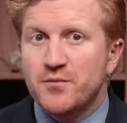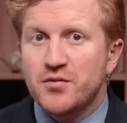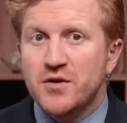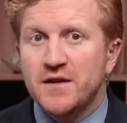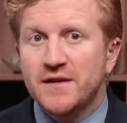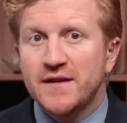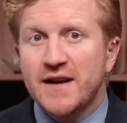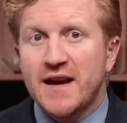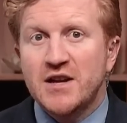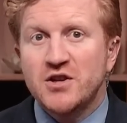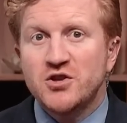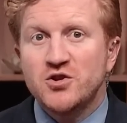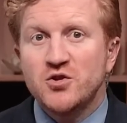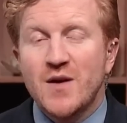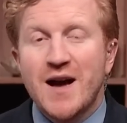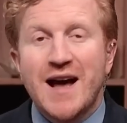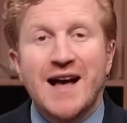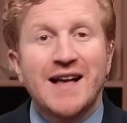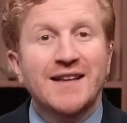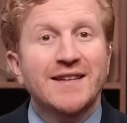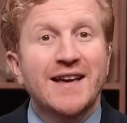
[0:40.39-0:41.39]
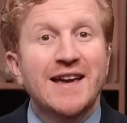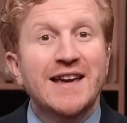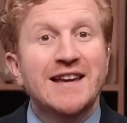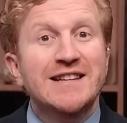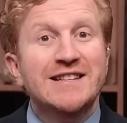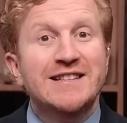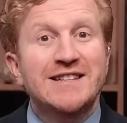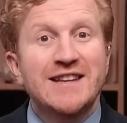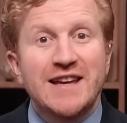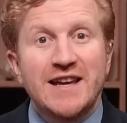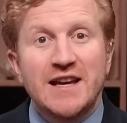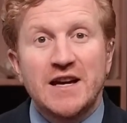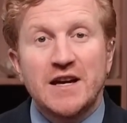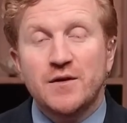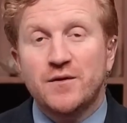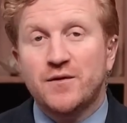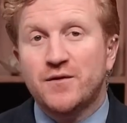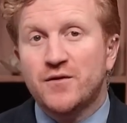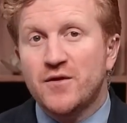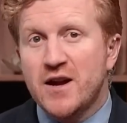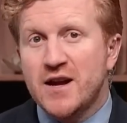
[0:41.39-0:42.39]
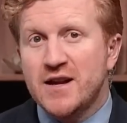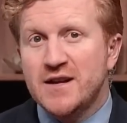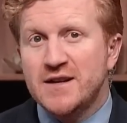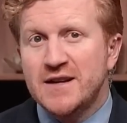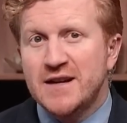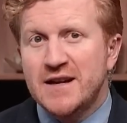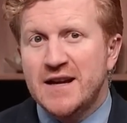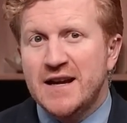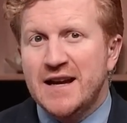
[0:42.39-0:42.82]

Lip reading: Prince Andrew as a dear friend.